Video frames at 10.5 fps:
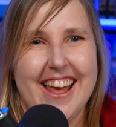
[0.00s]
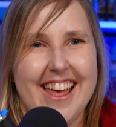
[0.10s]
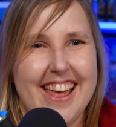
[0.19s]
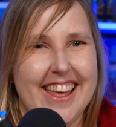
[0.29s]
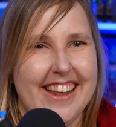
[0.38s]

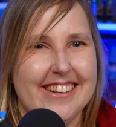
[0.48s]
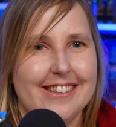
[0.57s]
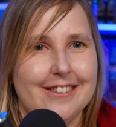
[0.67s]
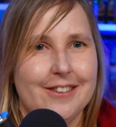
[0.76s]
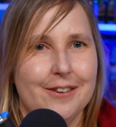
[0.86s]

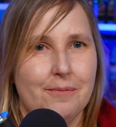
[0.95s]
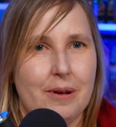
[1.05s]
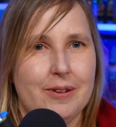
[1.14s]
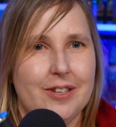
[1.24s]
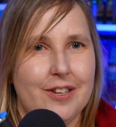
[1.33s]
And so
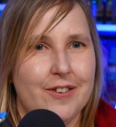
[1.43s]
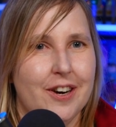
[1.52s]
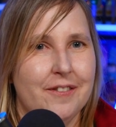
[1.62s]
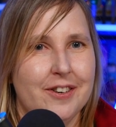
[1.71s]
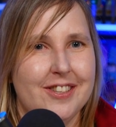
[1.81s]
maybe Steve
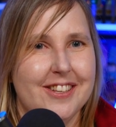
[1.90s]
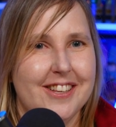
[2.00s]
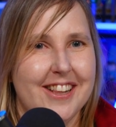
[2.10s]
Trevor's still